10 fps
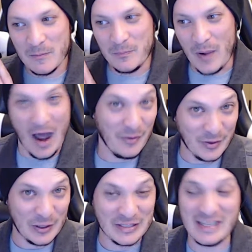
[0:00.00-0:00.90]
on
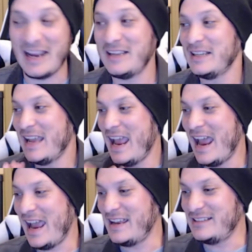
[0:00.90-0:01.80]
Thursday,
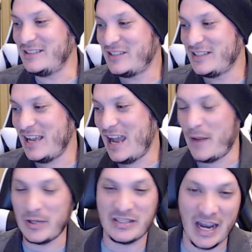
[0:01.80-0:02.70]
and
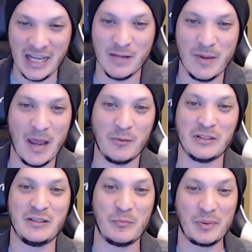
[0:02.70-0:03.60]
I'm excited to be able
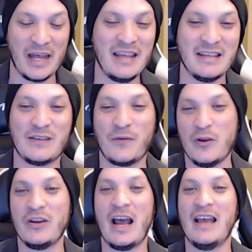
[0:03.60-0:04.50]
to play this for
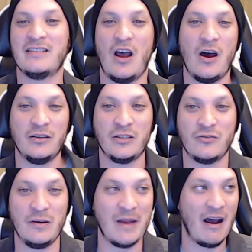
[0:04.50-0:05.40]
you guys on
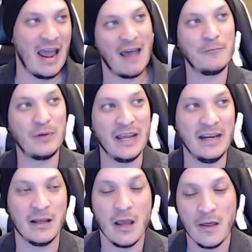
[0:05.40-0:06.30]
stream. Now, I have
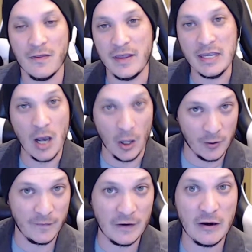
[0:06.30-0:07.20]
played the other Fairy